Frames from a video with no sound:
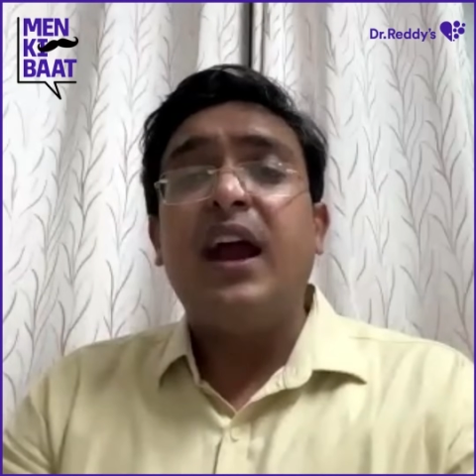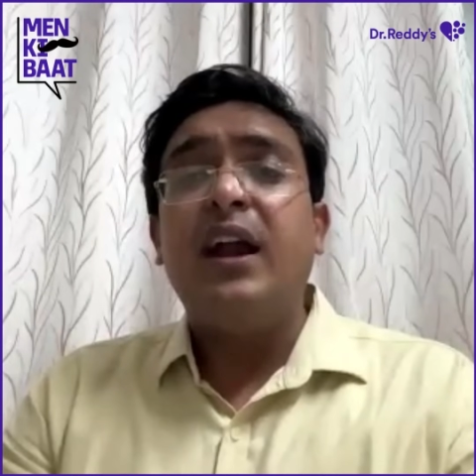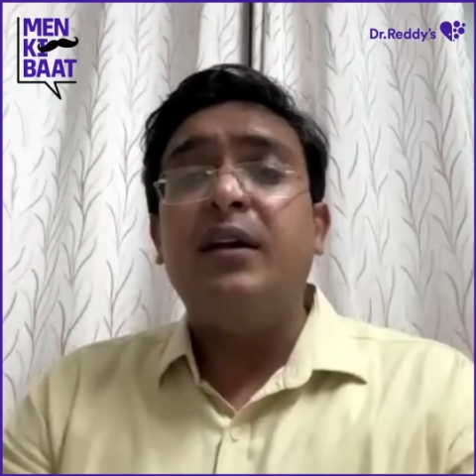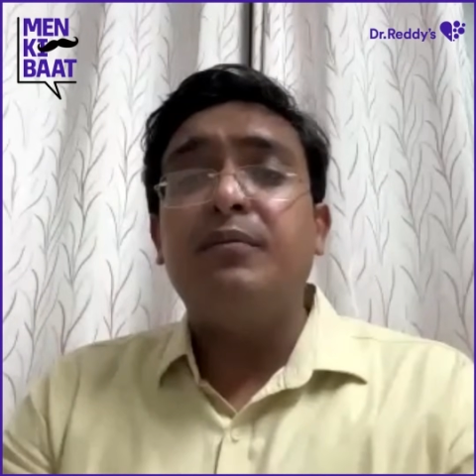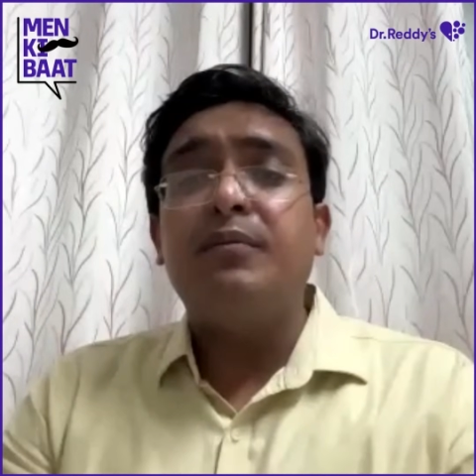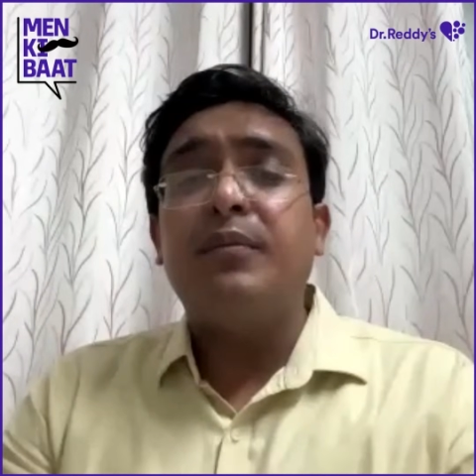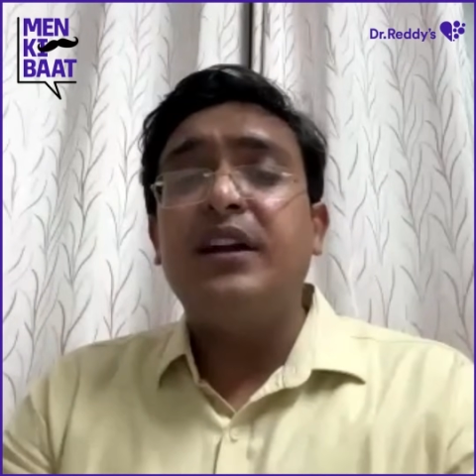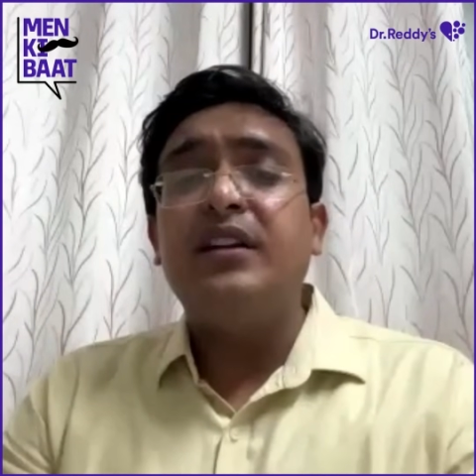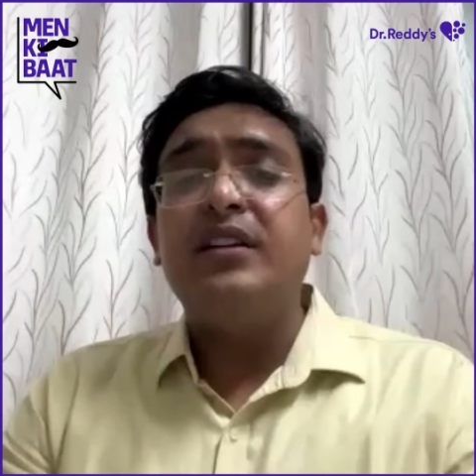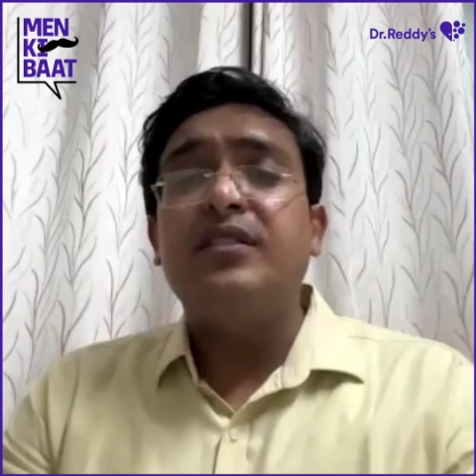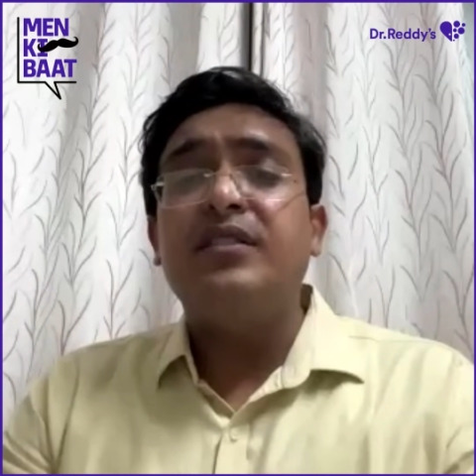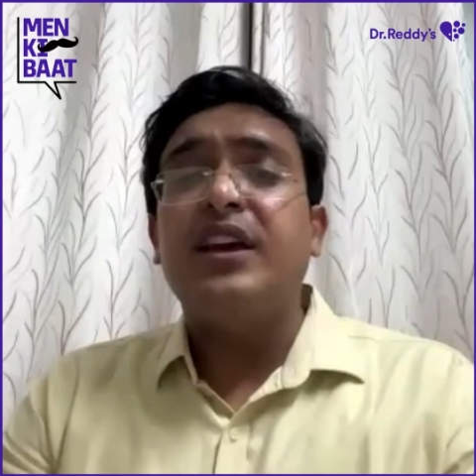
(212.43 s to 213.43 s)
and
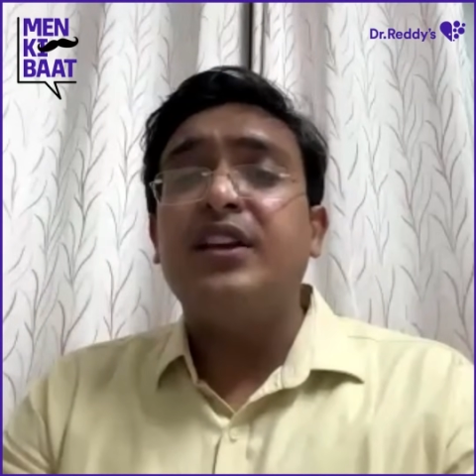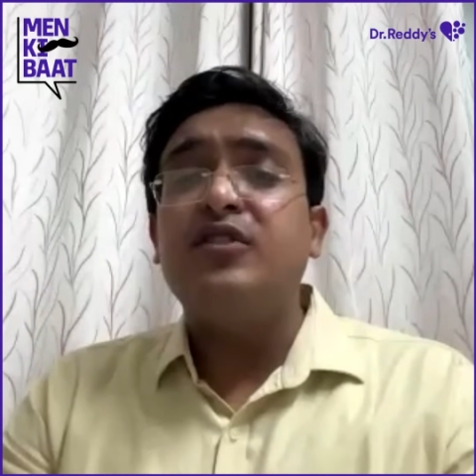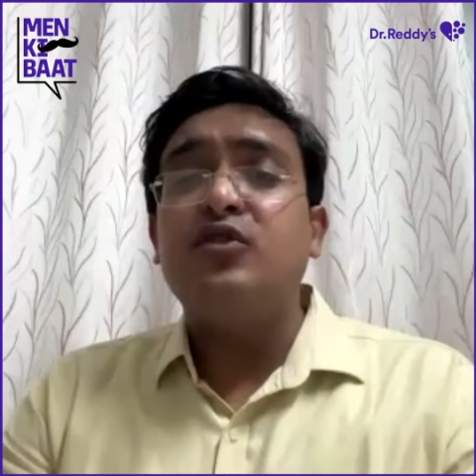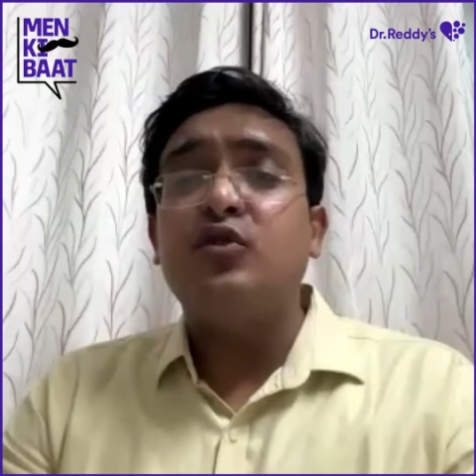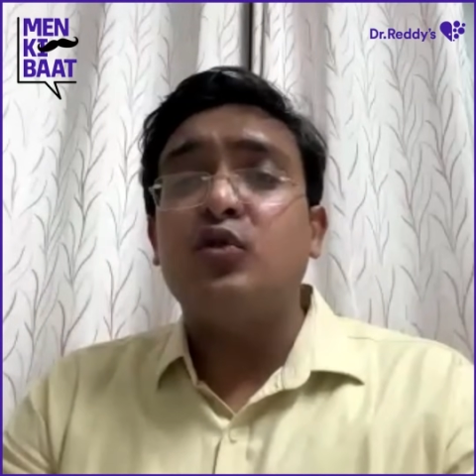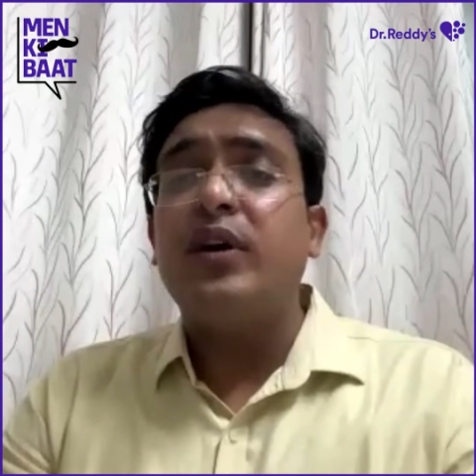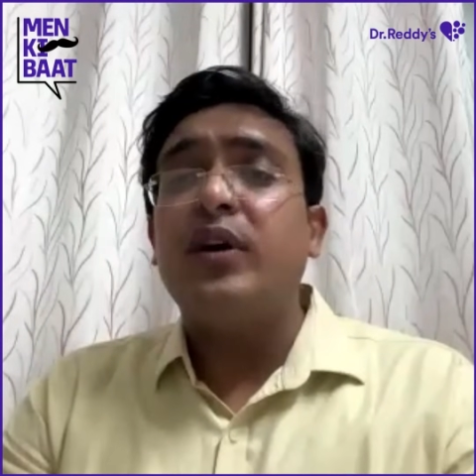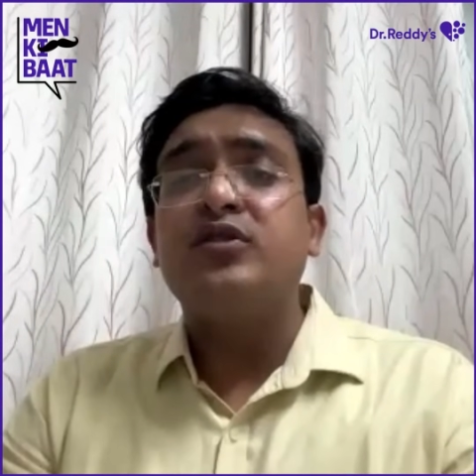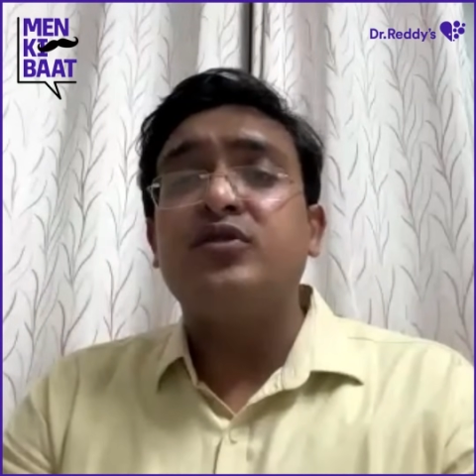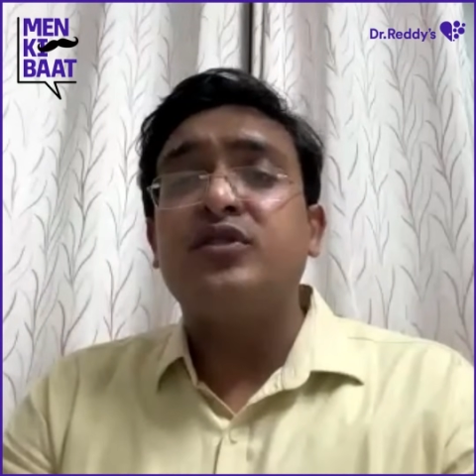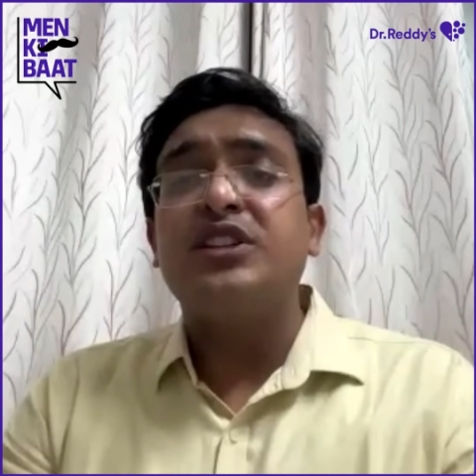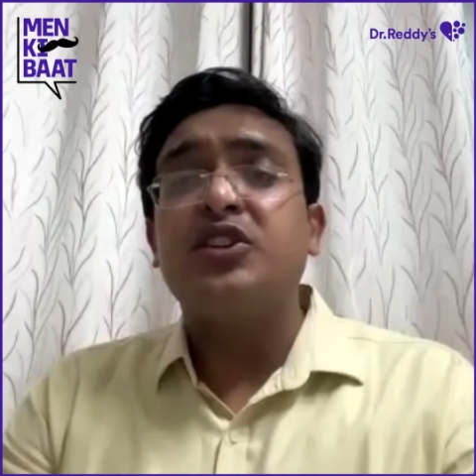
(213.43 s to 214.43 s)
but there is no
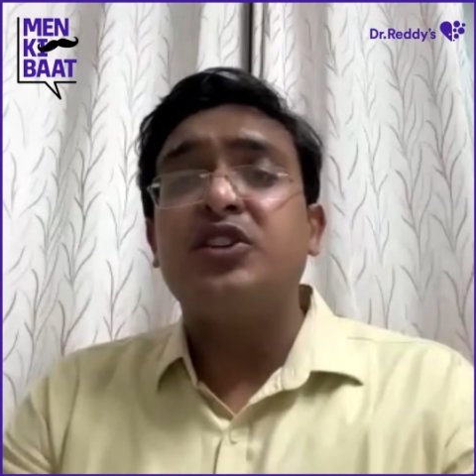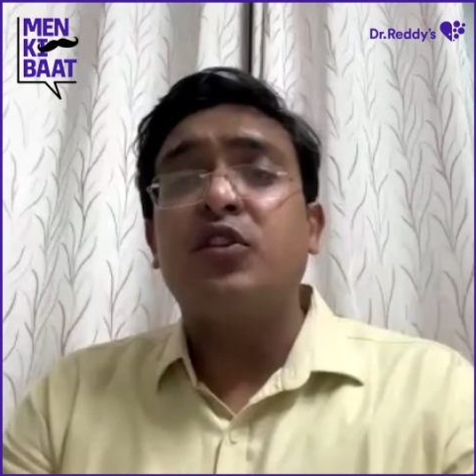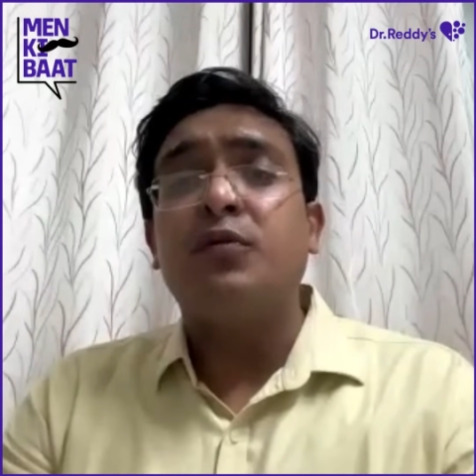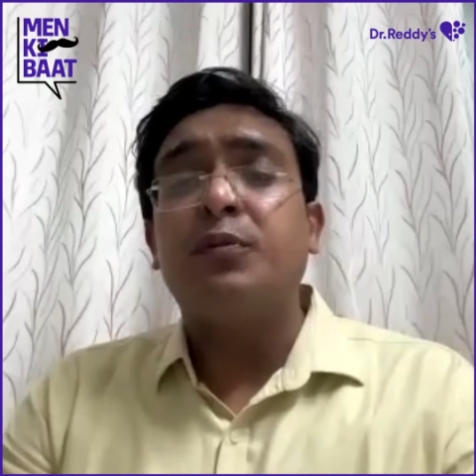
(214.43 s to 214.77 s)
association